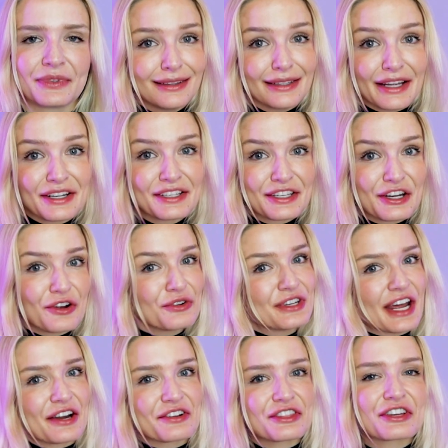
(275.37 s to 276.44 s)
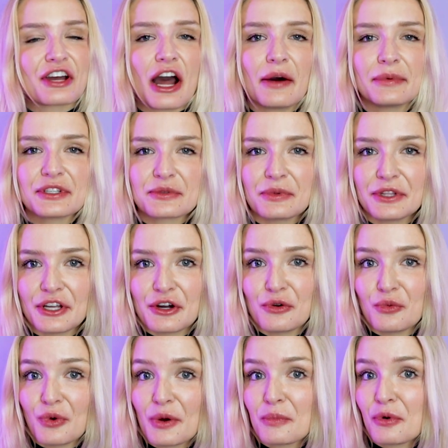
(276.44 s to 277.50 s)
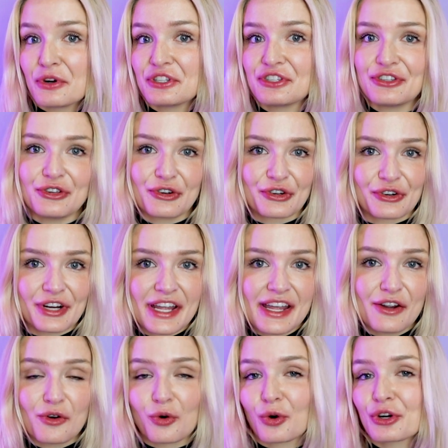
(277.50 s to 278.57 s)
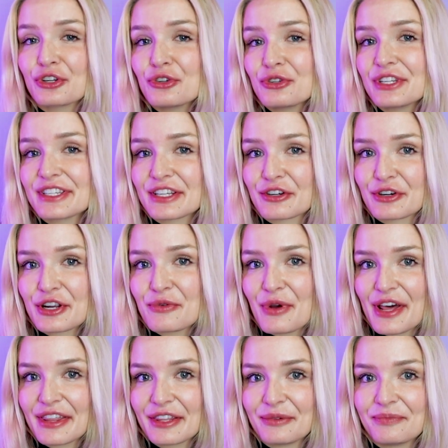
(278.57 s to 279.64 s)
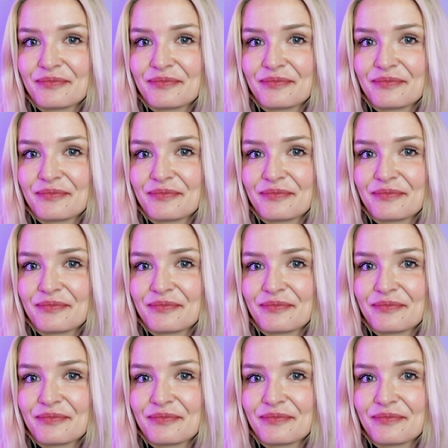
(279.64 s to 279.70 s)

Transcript: Let us know down in the comments below what points you agree or you disagree with.